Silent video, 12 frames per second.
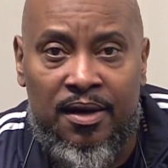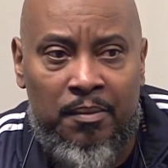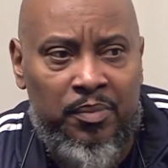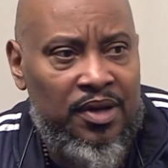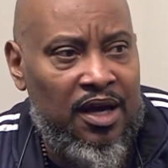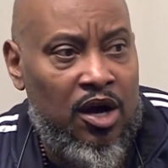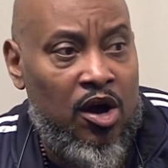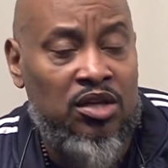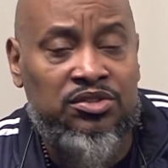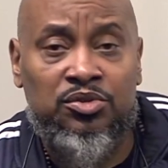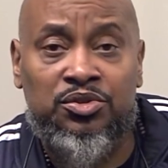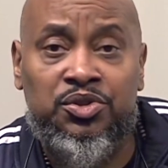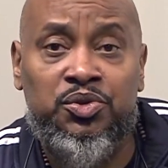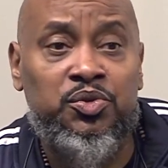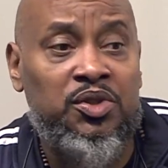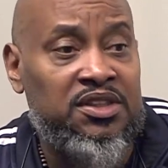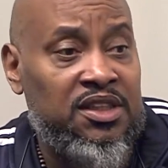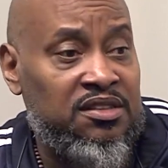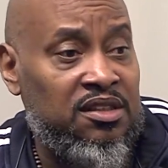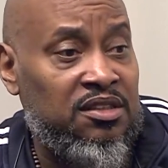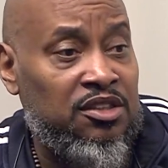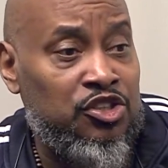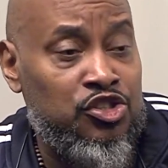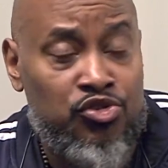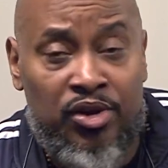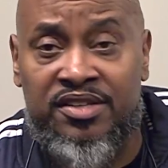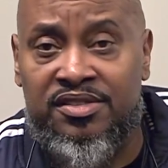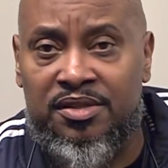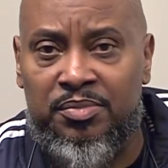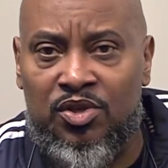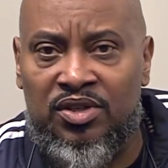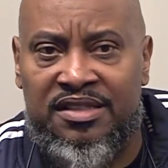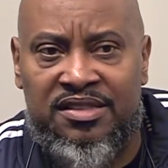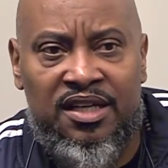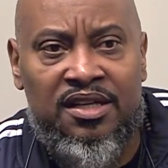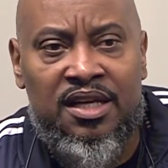But also too is address it because I said